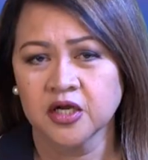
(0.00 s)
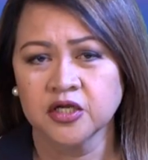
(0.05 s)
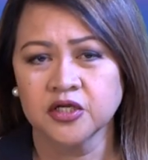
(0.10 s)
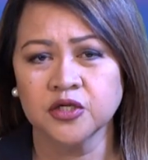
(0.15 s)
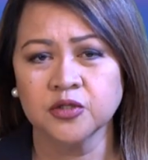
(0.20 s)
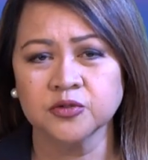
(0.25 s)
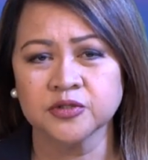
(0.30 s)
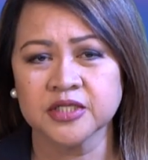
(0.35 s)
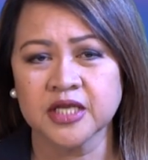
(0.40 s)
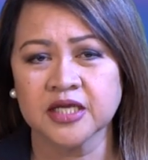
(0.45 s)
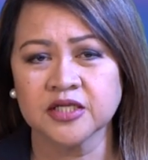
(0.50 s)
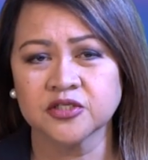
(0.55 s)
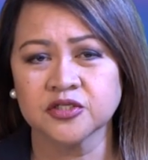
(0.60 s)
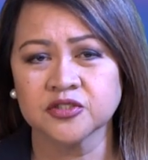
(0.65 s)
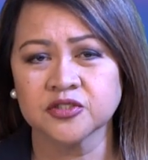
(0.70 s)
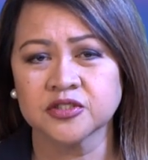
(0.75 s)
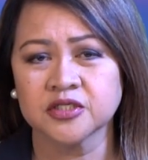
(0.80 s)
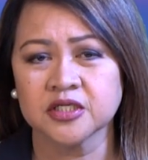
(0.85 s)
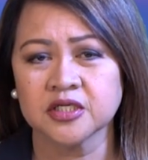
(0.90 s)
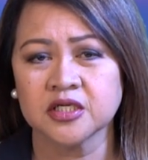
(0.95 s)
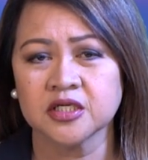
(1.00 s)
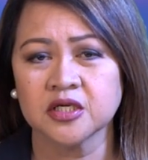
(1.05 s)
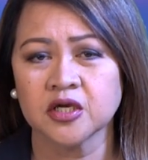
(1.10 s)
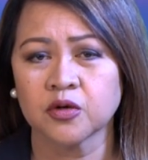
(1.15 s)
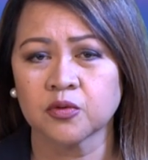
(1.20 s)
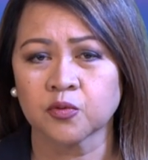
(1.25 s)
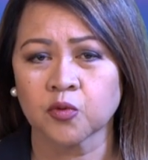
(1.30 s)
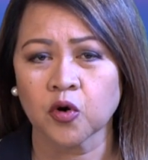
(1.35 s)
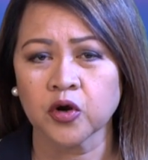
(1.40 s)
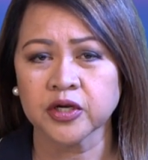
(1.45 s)
News agency
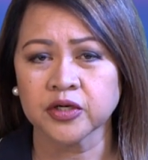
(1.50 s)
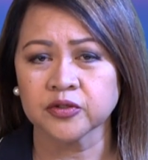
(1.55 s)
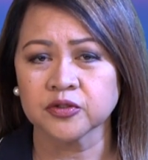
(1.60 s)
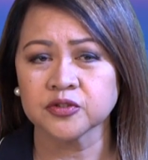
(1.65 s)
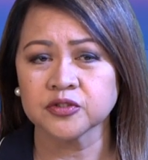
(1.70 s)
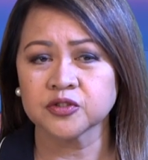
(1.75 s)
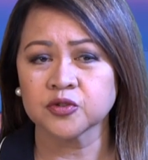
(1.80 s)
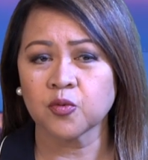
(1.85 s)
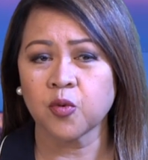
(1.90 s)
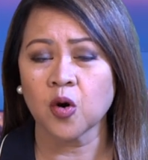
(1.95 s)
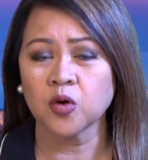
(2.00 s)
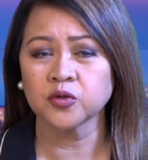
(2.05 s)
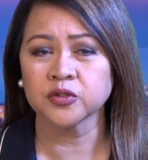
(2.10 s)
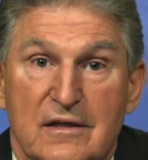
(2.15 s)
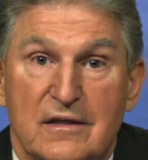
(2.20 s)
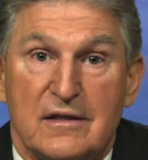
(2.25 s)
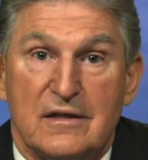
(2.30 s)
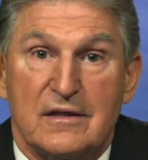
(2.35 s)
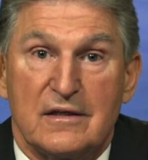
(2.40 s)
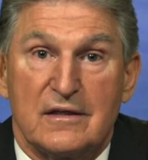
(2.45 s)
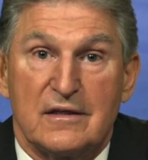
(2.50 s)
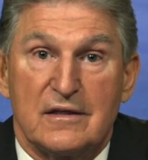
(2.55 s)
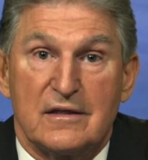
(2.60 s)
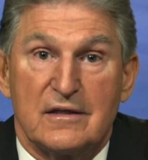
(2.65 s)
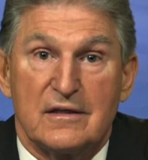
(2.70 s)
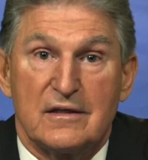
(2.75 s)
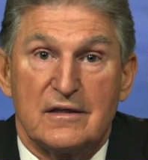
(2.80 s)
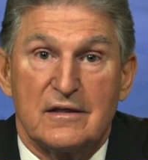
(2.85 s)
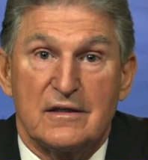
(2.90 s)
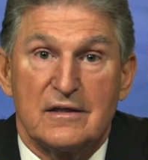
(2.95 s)
Reuters quoted
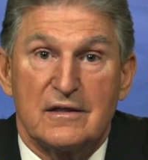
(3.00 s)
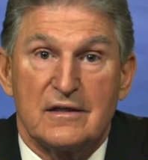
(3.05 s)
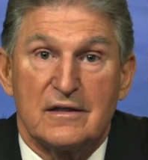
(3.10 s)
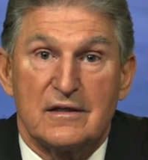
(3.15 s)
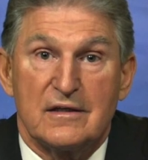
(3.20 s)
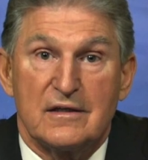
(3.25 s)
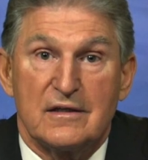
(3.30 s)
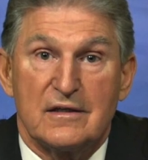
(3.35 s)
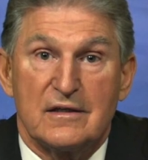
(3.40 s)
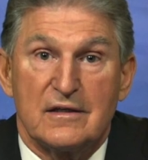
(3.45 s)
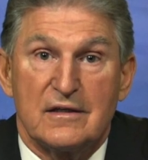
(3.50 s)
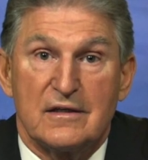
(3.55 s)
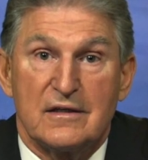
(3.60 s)
a spokesman of